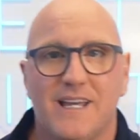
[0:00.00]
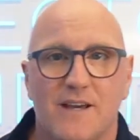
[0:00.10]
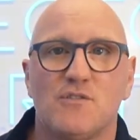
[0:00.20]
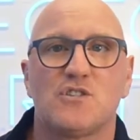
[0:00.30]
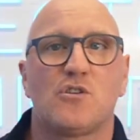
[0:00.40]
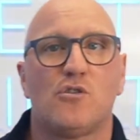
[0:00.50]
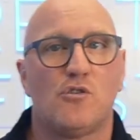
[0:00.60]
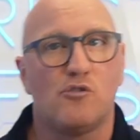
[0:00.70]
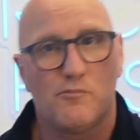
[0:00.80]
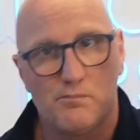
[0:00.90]
give us a
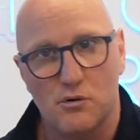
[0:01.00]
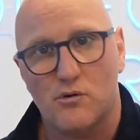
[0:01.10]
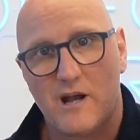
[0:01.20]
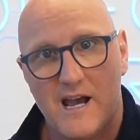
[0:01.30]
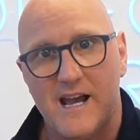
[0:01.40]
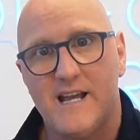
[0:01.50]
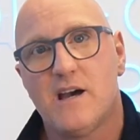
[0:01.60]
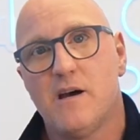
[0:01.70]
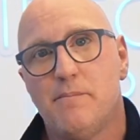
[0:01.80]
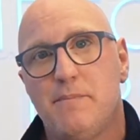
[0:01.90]
call, book a
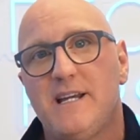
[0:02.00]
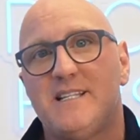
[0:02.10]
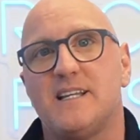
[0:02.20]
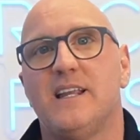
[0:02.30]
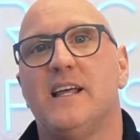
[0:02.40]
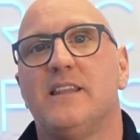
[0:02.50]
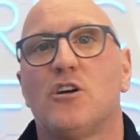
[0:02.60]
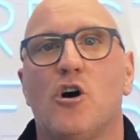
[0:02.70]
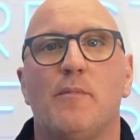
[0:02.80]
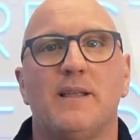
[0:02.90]
meeting in the
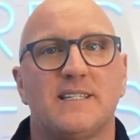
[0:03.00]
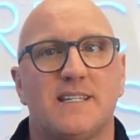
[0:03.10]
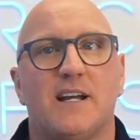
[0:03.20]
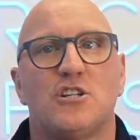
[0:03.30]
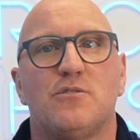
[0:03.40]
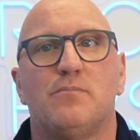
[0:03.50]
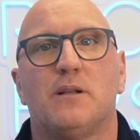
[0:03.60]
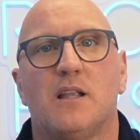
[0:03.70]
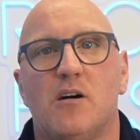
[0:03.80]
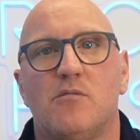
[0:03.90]
comments section
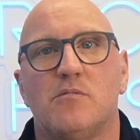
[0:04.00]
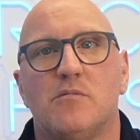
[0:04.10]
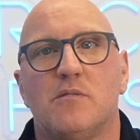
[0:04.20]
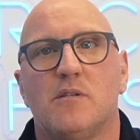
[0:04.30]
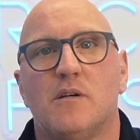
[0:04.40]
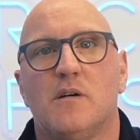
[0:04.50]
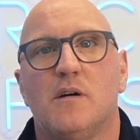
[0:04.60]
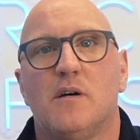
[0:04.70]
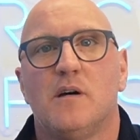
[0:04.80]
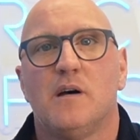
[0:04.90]
below.
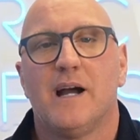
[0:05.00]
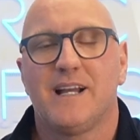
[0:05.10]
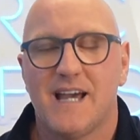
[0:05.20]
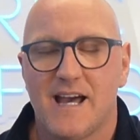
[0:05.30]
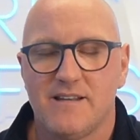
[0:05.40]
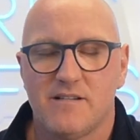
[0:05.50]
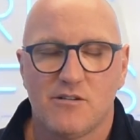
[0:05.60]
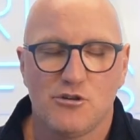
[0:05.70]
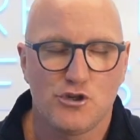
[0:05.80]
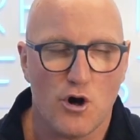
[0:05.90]

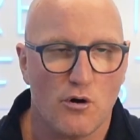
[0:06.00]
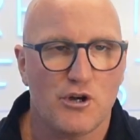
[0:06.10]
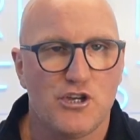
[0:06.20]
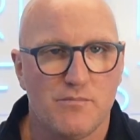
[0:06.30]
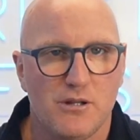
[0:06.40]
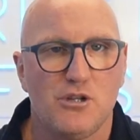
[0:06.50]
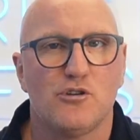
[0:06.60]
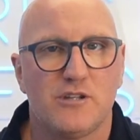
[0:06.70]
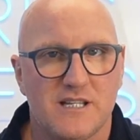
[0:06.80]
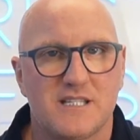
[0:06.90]
Again, document
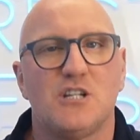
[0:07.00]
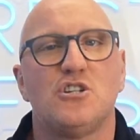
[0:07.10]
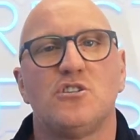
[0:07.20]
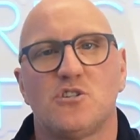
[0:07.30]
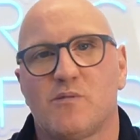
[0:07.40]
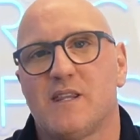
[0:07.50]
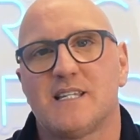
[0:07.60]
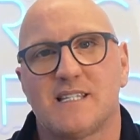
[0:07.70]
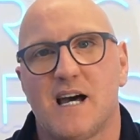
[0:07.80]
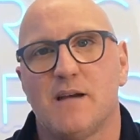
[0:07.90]
your decisions with
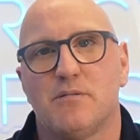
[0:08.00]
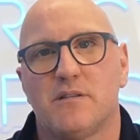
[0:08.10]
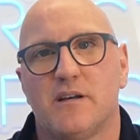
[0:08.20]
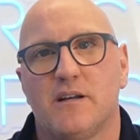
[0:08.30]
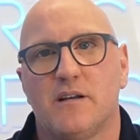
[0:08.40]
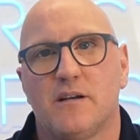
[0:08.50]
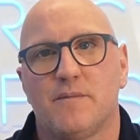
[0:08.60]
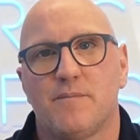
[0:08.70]
this type of thing.